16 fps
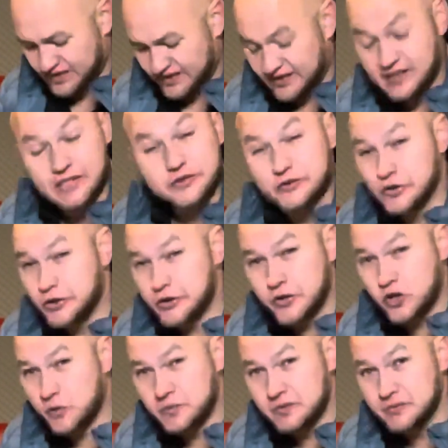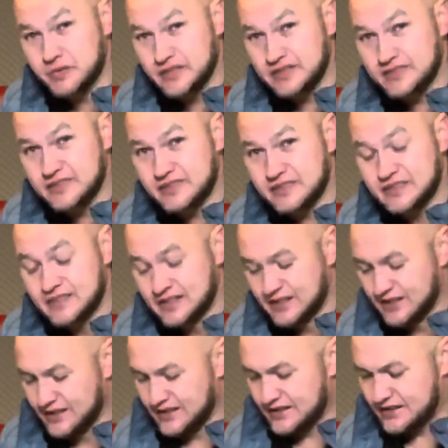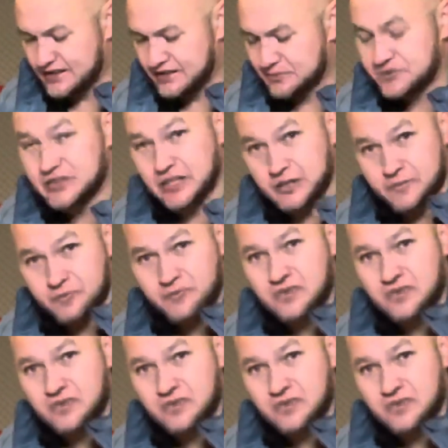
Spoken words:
and it's not a common bit. So